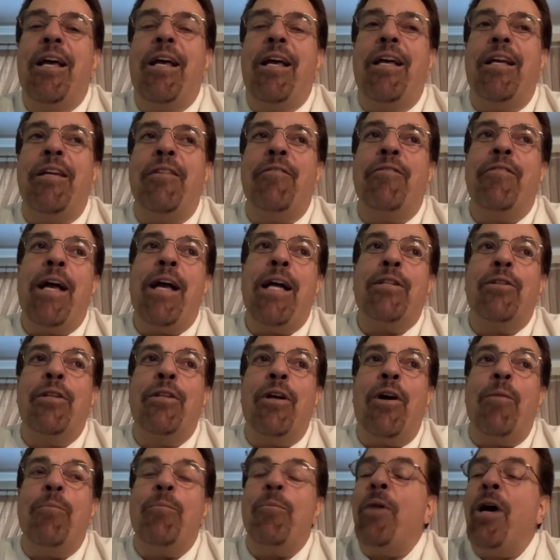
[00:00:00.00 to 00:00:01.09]
In fact,
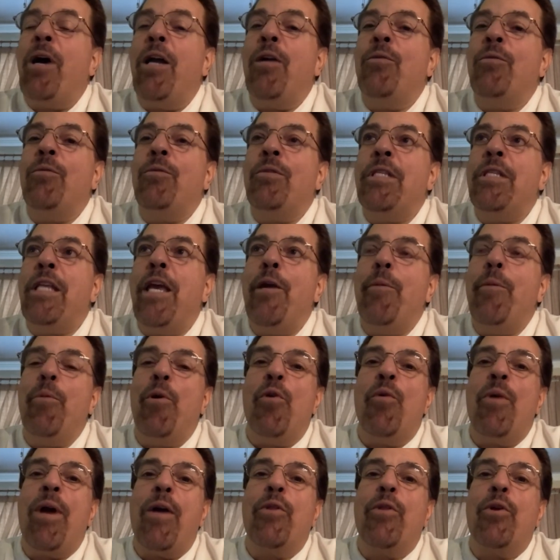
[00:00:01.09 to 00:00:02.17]
uh, my neighbor
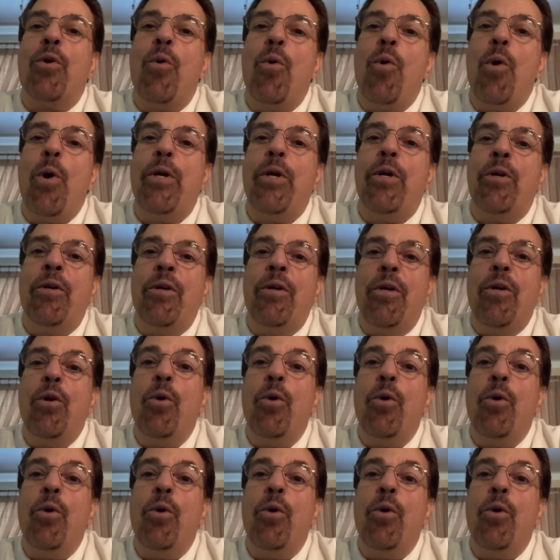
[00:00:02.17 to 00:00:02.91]
around the corner,